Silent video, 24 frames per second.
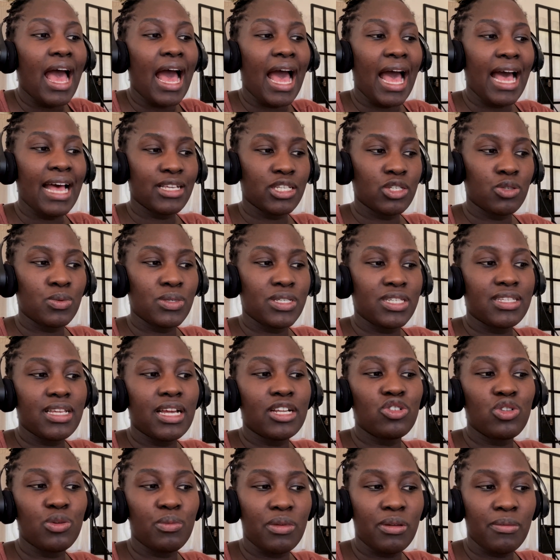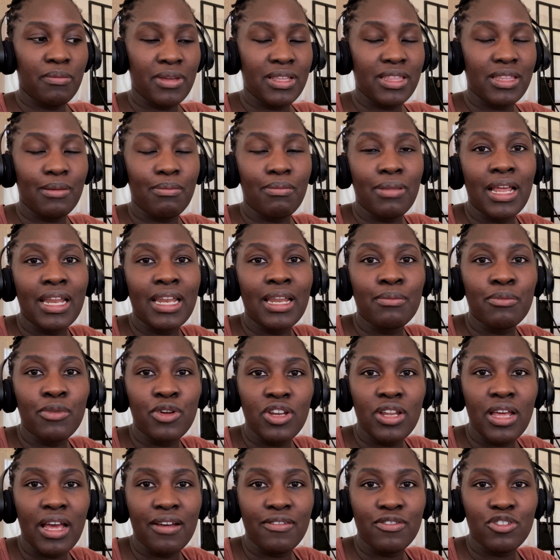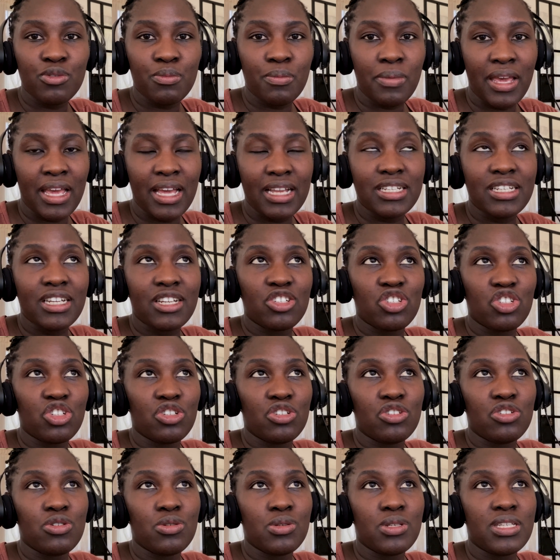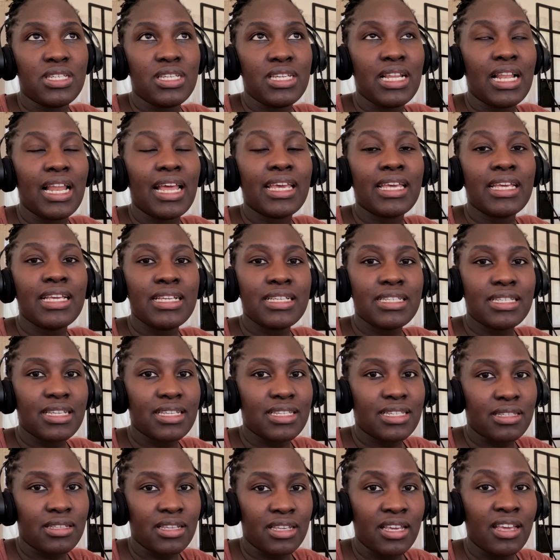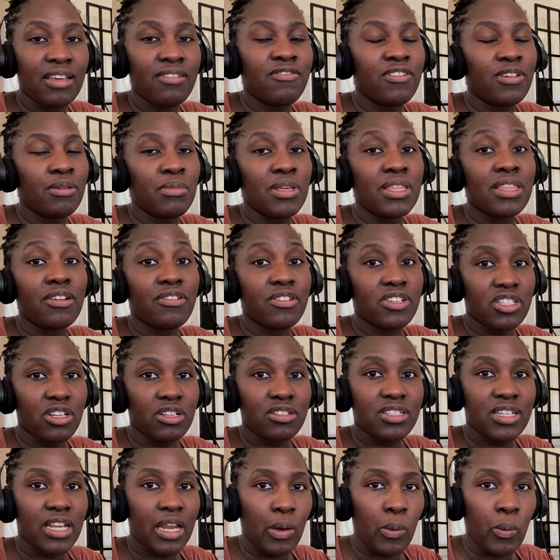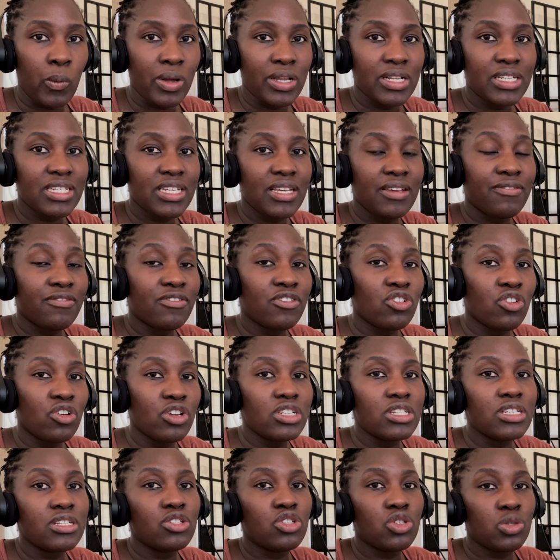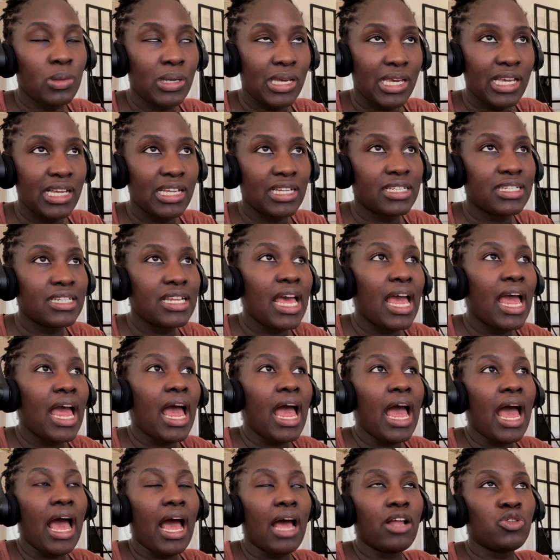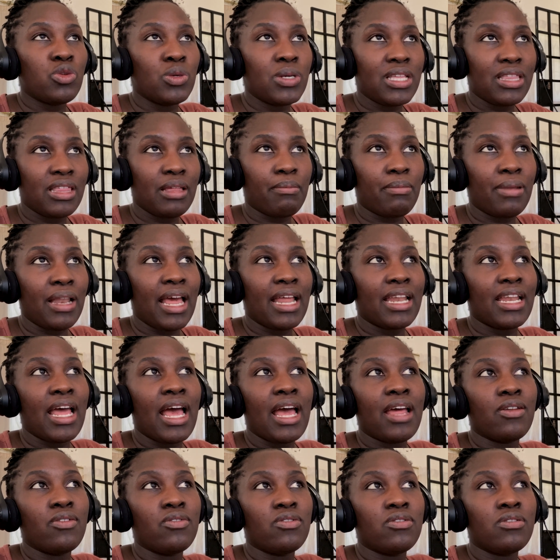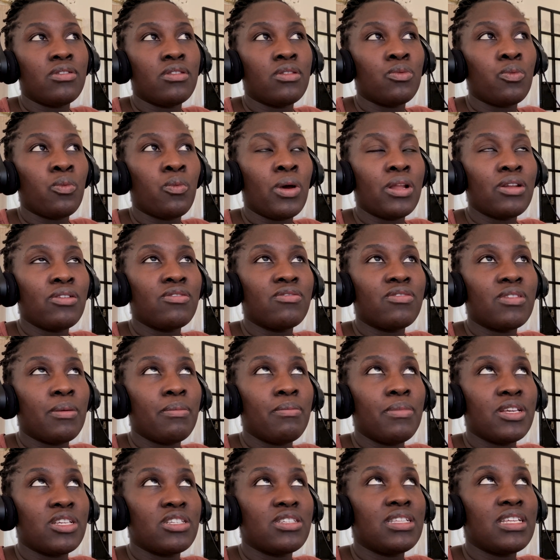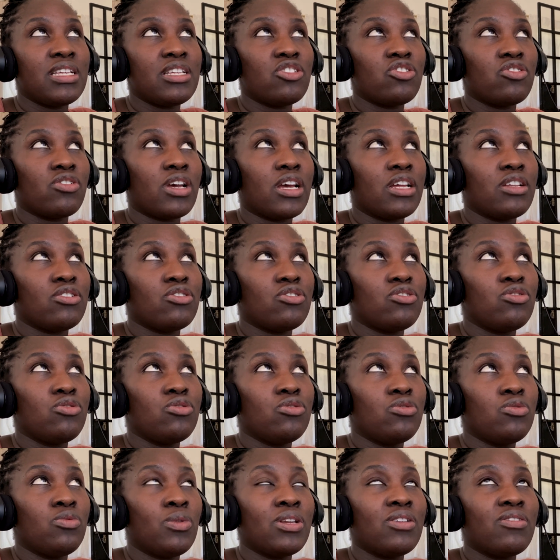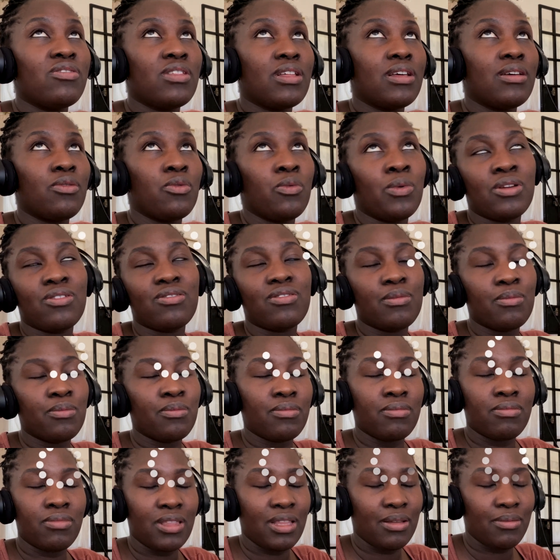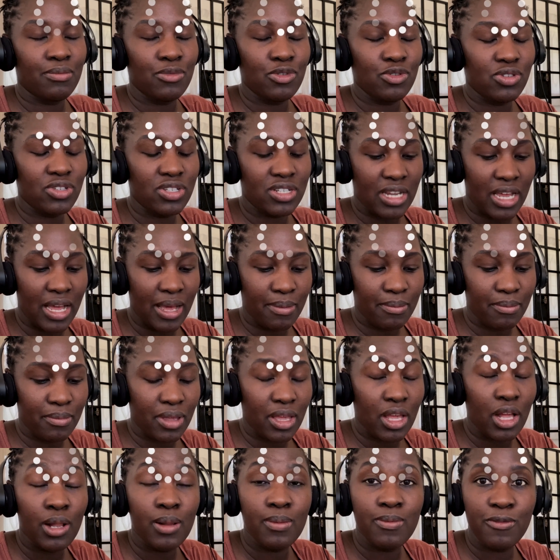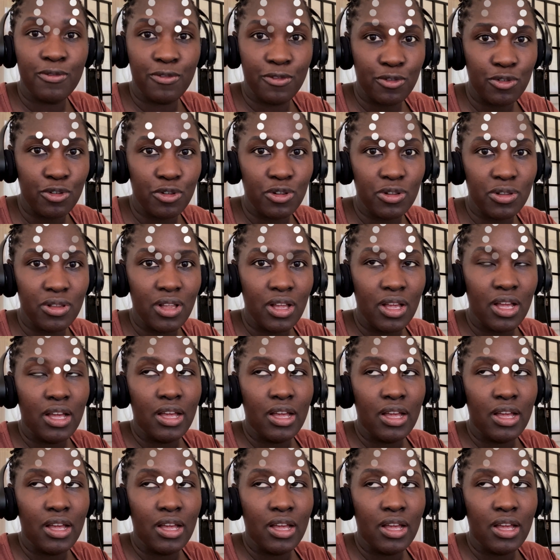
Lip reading: as we start to implement the plan, I'm going to have to pay attention to see like, is this giving me the results that I want? If not, tweak the plan. And one of the best things you can do, one of the most helpful